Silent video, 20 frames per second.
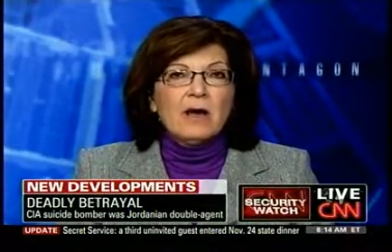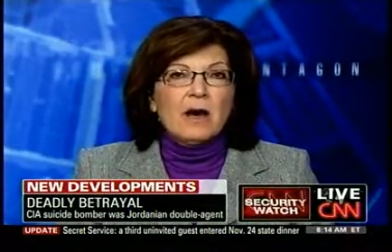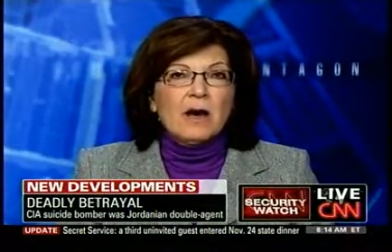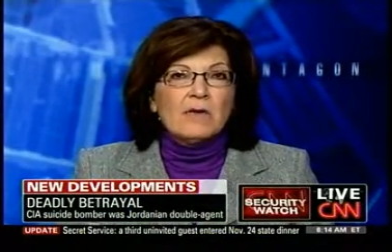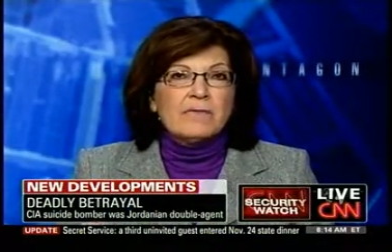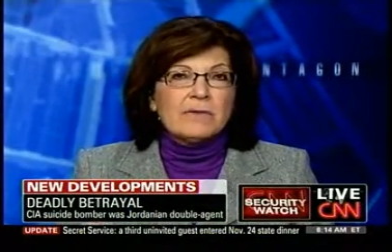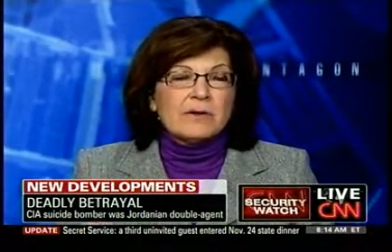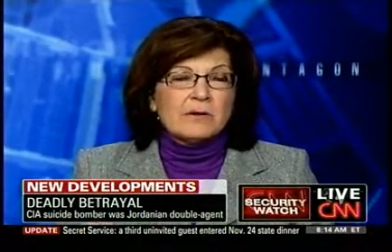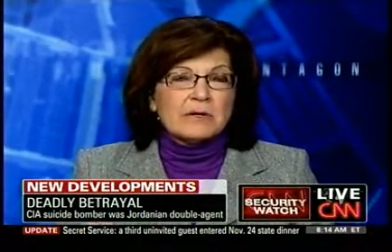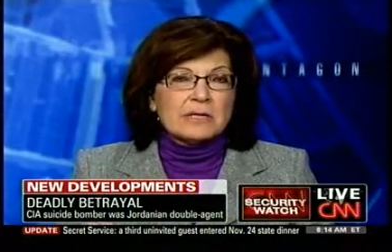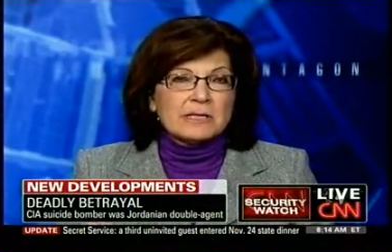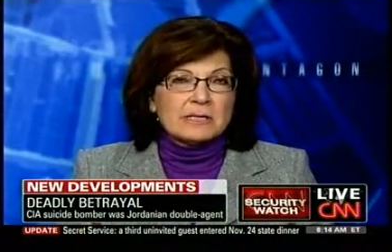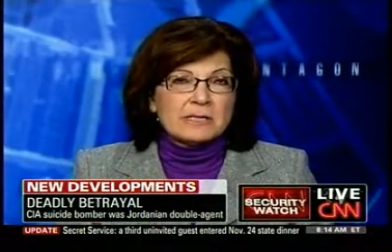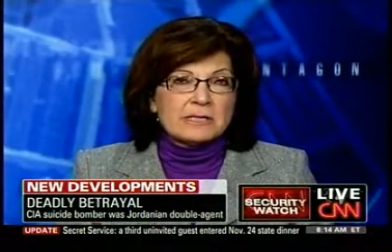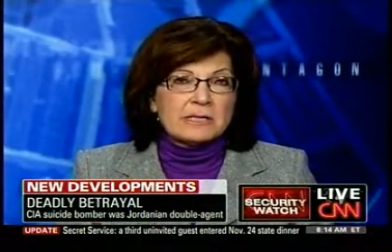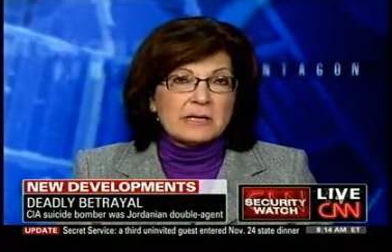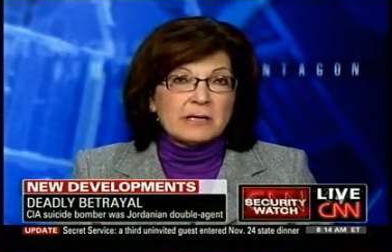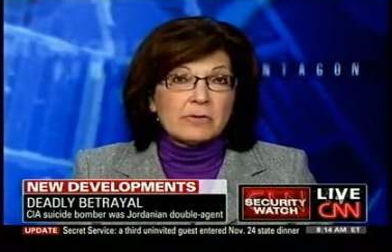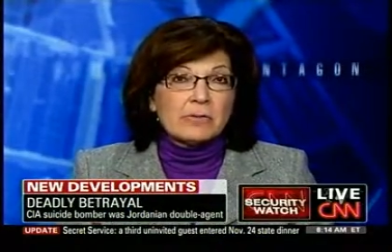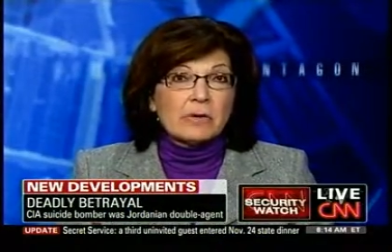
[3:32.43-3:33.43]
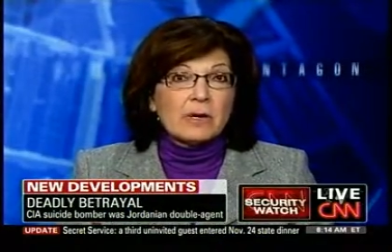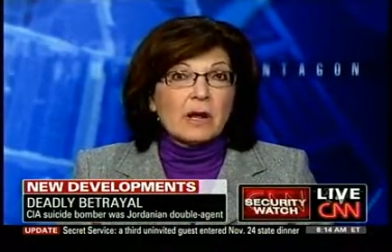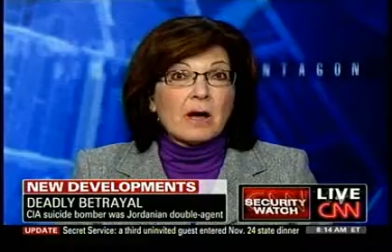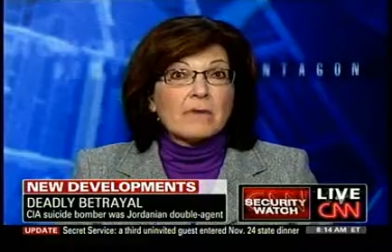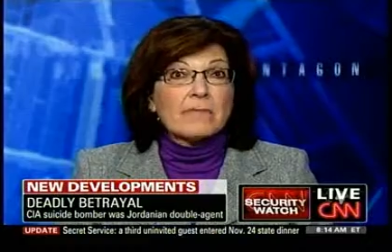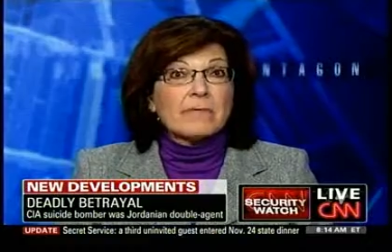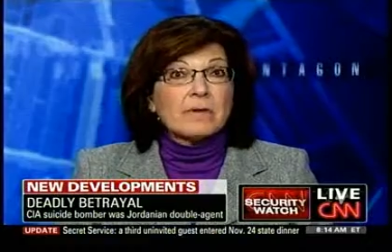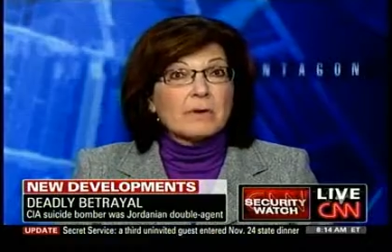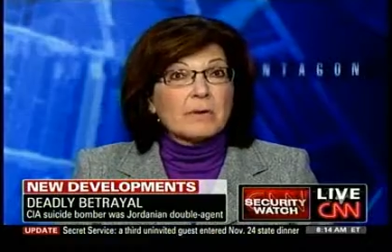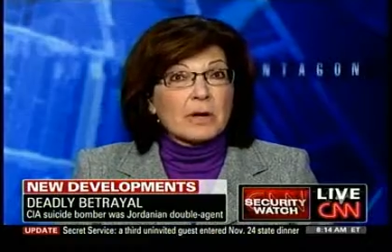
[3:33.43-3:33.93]
a very secret, a
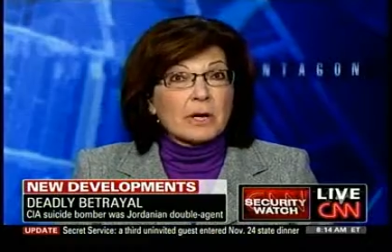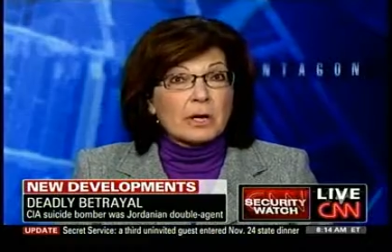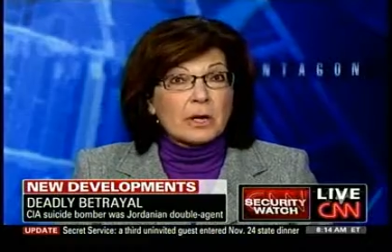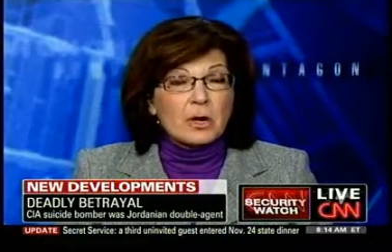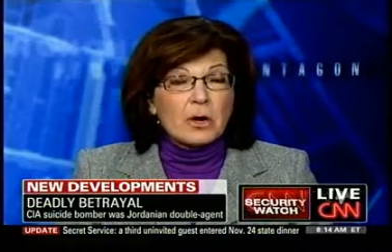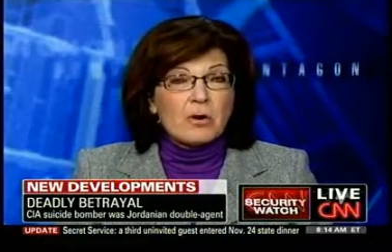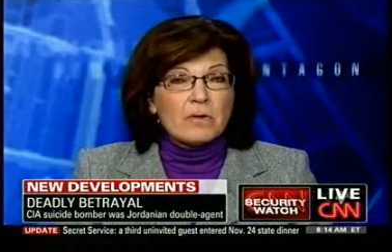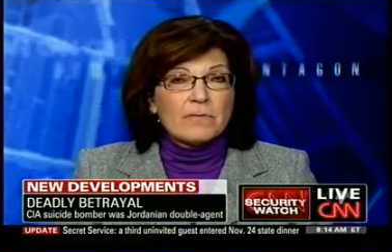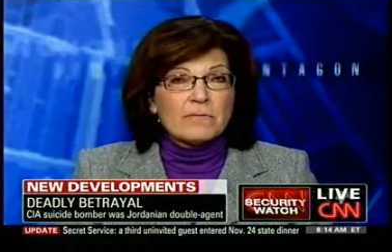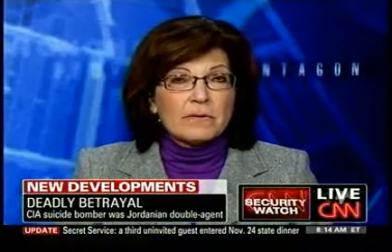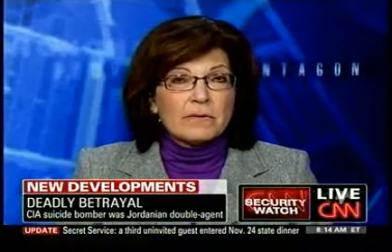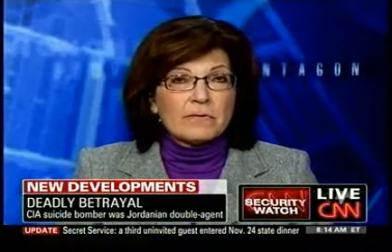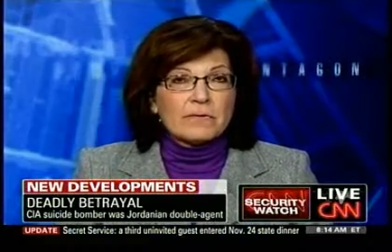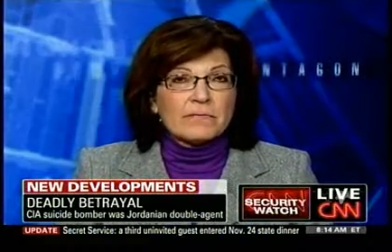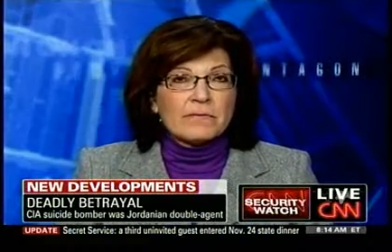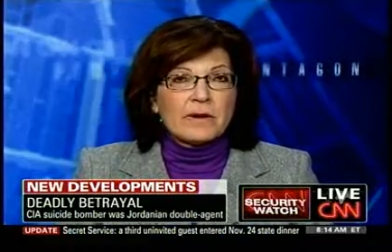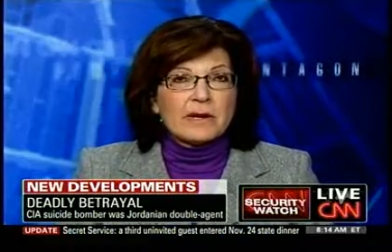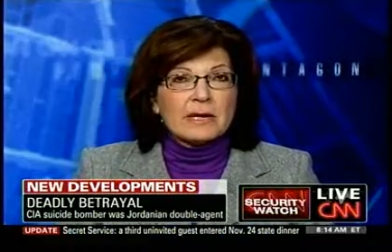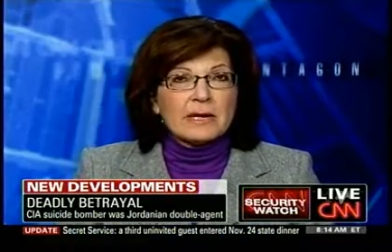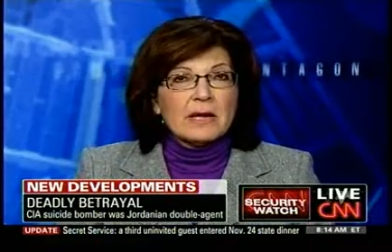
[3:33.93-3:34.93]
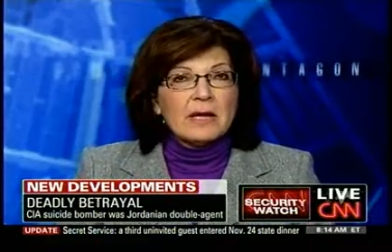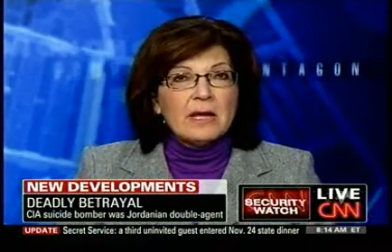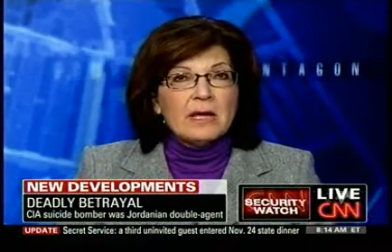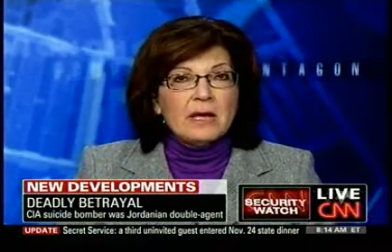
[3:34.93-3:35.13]
very covert fight